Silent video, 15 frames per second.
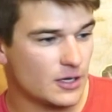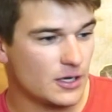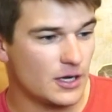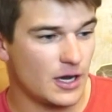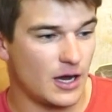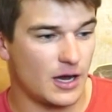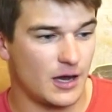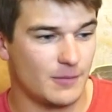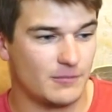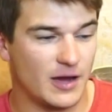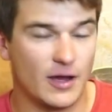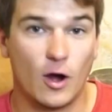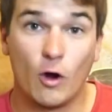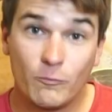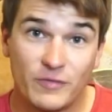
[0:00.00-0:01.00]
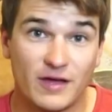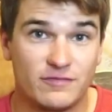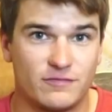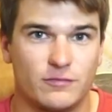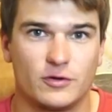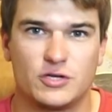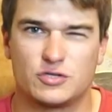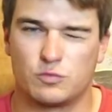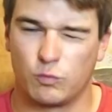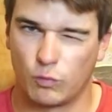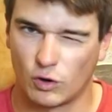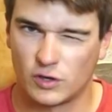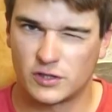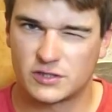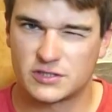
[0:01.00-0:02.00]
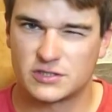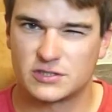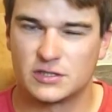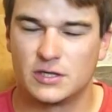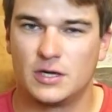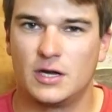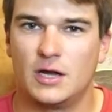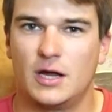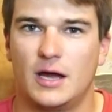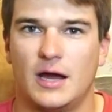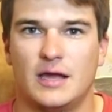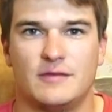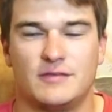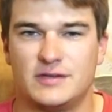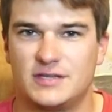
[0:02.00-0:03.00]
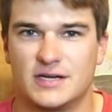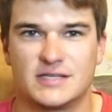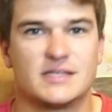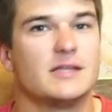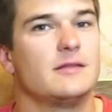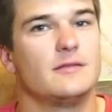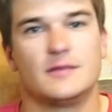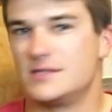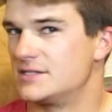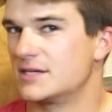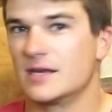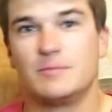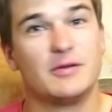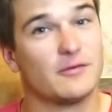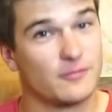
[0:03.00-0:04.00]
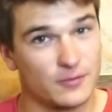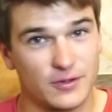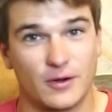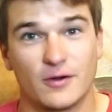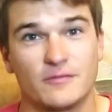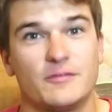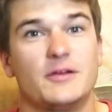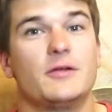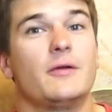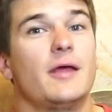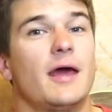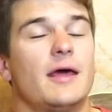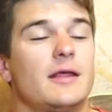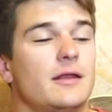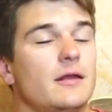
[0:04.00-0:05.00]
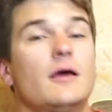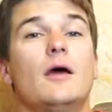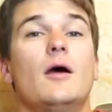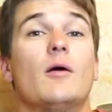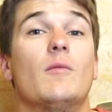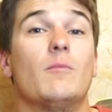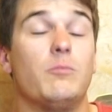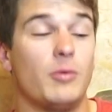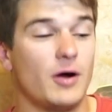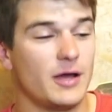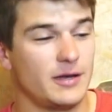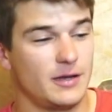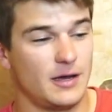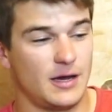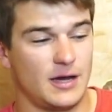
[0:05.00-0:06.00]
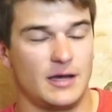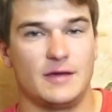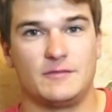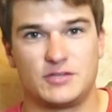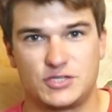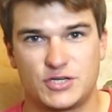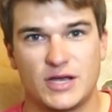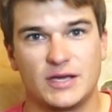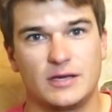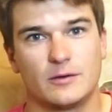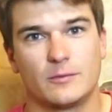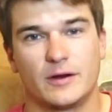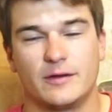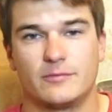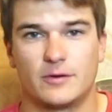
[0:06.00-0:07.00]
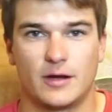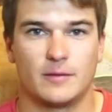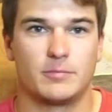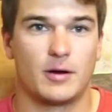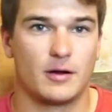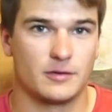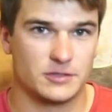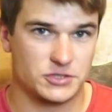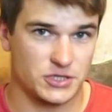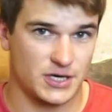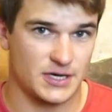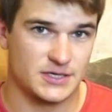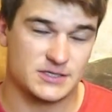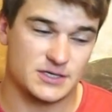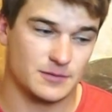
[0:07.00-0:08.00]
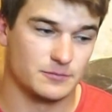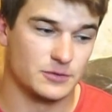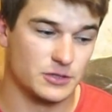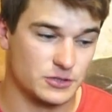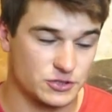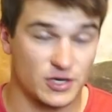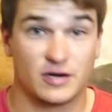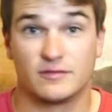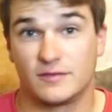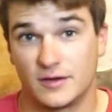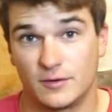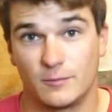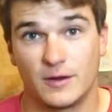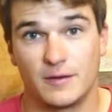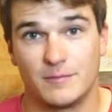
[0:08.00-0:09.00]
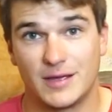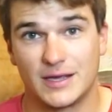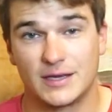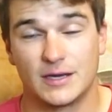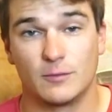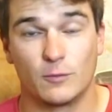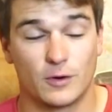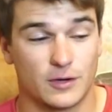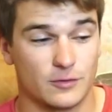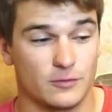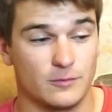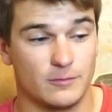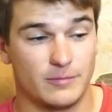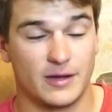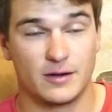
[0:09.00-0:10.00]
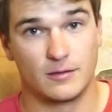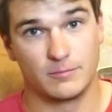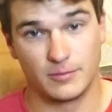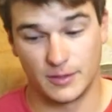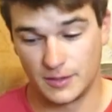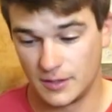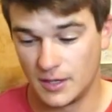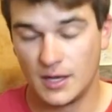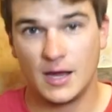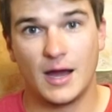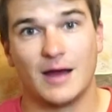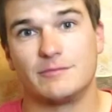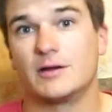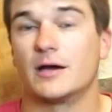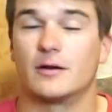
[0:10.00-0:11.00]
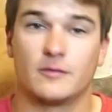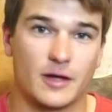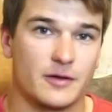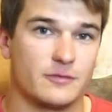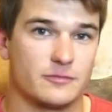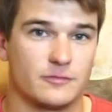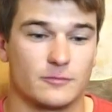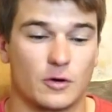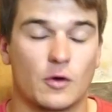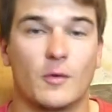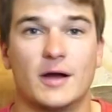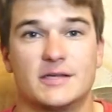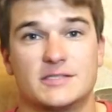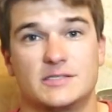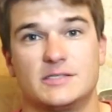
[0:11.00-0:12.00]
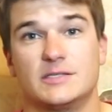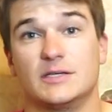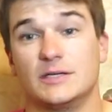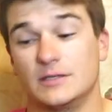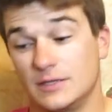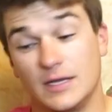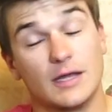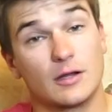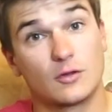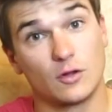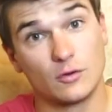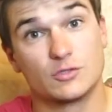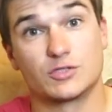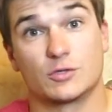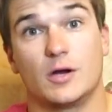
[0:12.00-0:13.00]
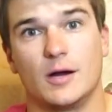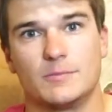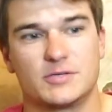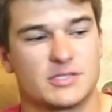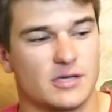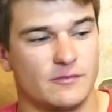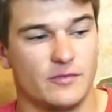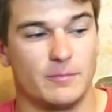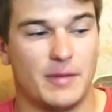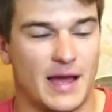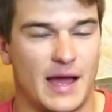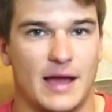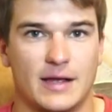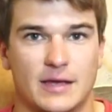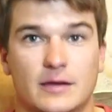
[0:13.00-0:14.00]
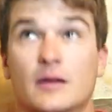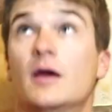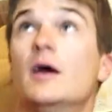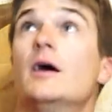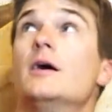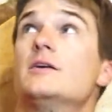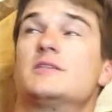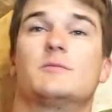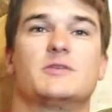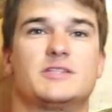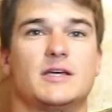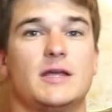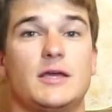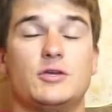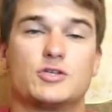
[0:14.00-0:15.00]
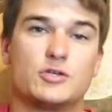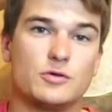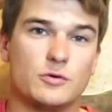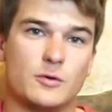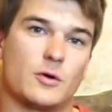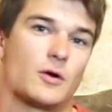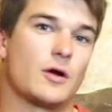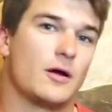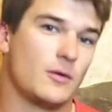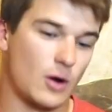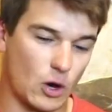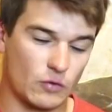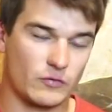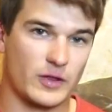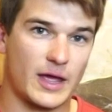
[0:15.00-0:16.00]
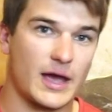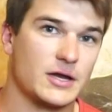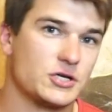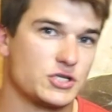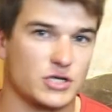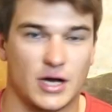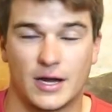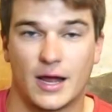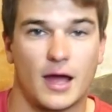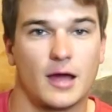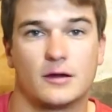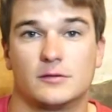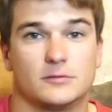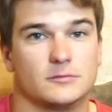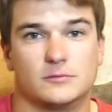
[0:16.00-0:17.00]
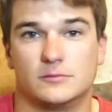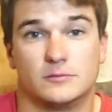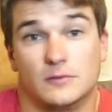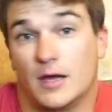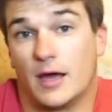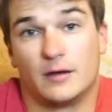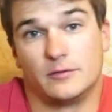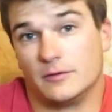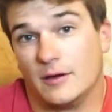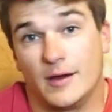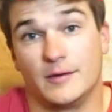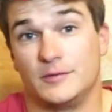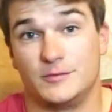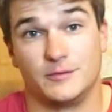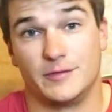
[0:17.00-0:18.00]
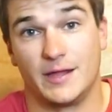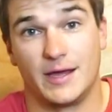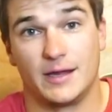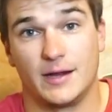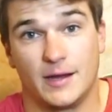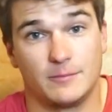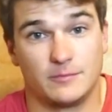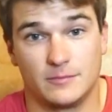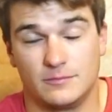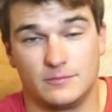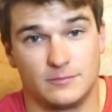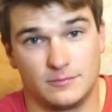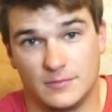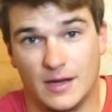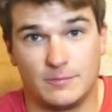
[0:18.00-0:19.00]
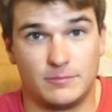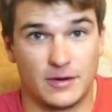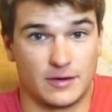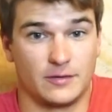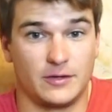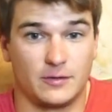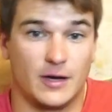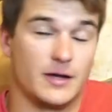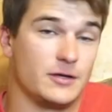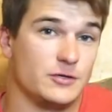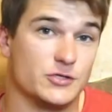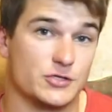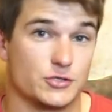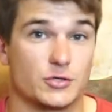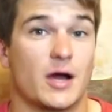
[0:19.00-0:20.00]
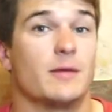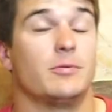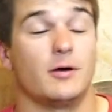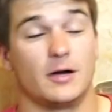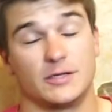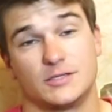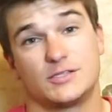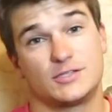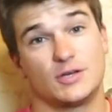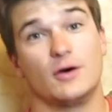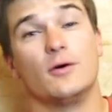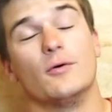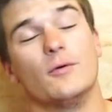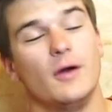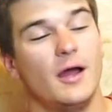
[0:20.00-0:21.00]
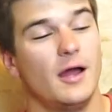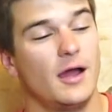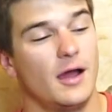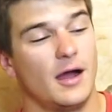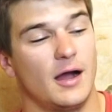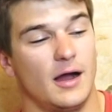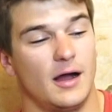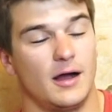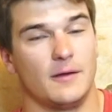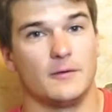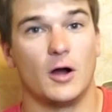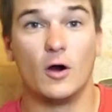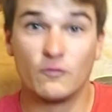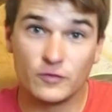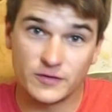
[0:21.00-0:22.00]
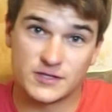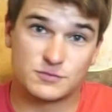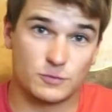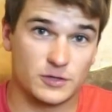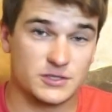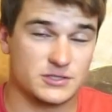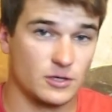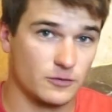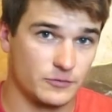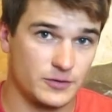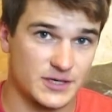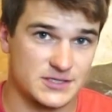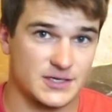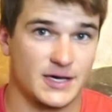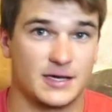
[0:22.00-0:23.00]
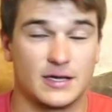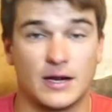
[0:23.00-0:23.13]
I hope that footage works. If it doesn't, this is going to be a really hard video to edit. But if it's shaky or whatever, I apologize. I'm going to try to find a way to make it work a little bit better. But I've gotten a lot of requests to get closer ups of the bag, and someone said, hey, you should do an over the head shot. I don't know how to do that. I barely know how to use a tripod. So hopefully this works, and hopefully you guys like it.